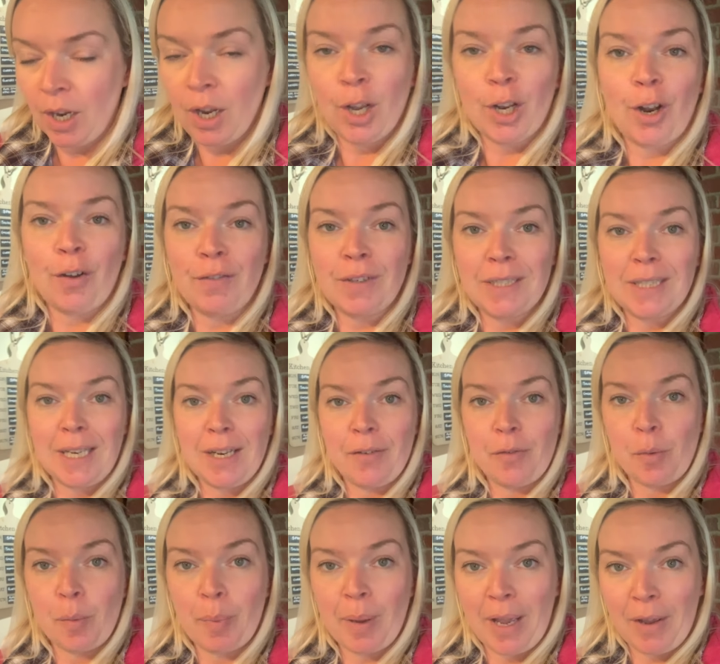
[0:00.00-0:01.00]
And obviously
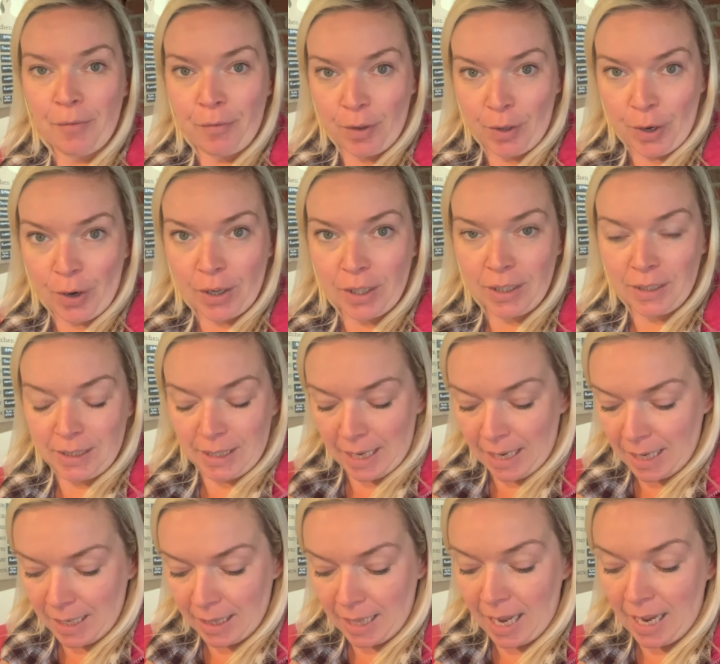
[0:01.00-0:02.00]
if we're paying for the oil to
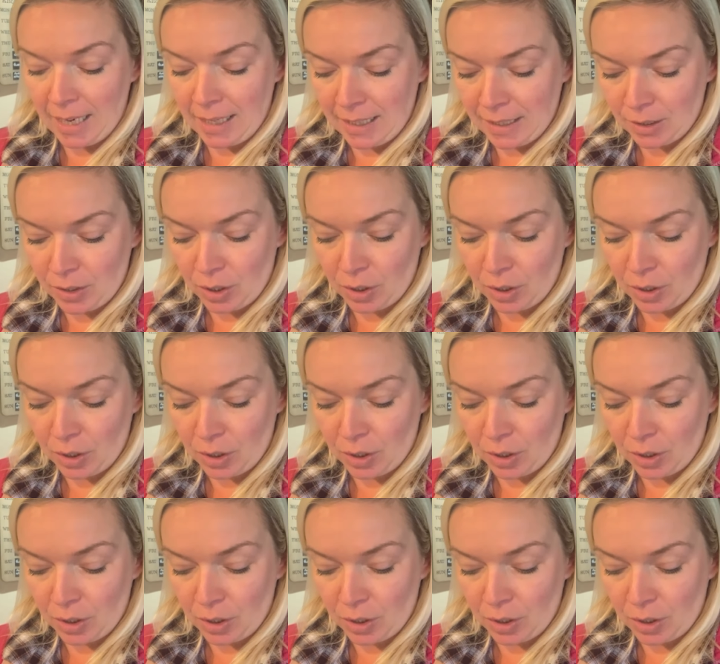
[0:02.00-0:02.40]
heat that and it's